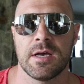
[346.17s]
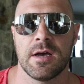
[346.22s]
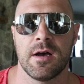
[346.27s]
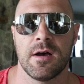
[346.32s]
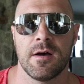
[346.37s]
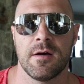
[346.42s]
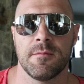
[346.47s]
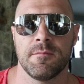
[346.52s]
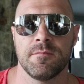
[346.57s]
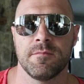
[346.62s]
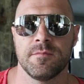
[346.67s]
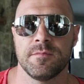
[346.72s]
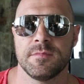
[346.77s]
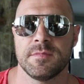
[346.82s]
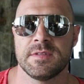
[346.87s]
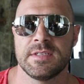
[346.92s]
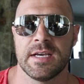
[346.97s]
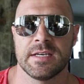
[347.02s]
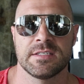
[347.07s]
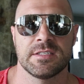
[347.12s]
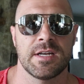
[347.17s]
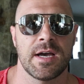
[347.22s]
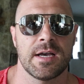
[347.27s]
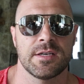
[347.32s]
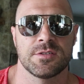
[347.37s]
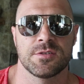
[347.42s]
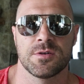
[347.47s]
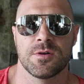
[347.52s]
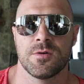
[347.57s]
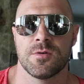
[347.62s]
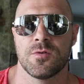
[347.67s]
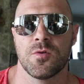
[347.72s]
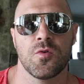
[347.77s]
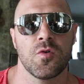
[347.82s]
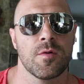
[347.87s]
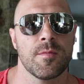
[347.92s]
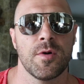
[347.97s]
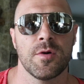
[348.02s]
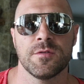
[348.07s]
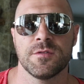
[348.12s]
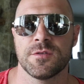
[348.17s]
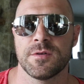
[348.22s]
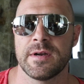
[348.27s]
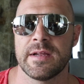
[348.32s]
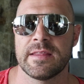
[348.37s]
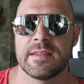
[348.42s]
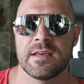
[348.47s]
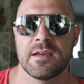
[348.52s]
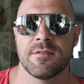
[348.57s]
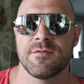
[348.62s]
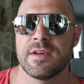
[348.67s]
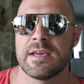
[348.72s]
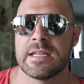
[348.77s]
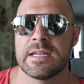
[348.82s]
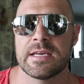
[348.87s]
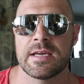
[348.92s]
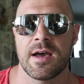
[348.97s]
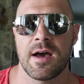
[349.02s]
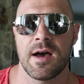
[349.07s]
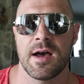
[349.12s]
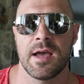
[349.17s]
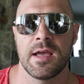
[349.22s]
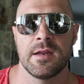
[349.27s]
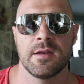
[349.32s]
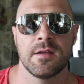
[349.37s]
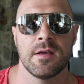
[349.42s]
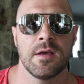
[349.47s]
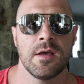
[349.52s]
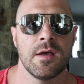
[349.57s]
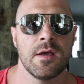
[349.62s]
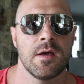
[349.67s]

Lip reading: testosterone, hormones, or anything of any kind.